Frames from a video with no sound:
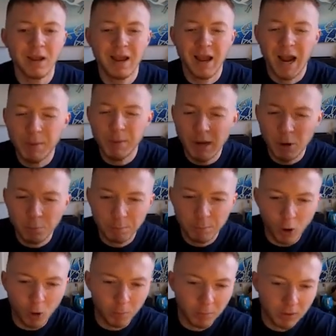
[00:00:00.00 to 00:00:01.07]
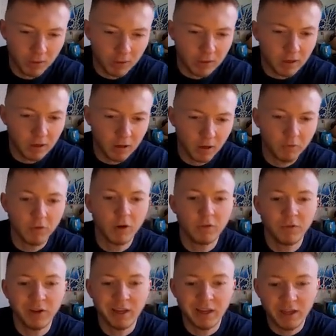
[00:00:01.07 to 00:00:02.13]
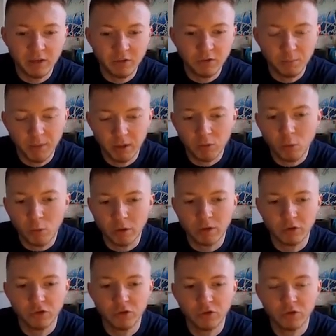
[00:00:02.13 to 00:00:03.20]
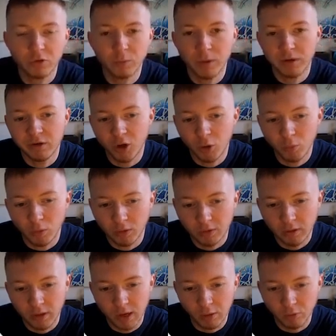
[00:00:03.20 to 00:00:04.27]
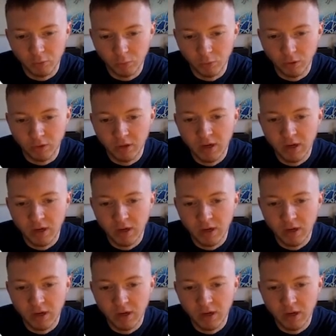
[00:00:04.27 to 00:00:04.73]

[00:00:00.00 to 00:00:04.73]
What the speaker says: how we helped Bob get cover for his medical conditions when no one else would,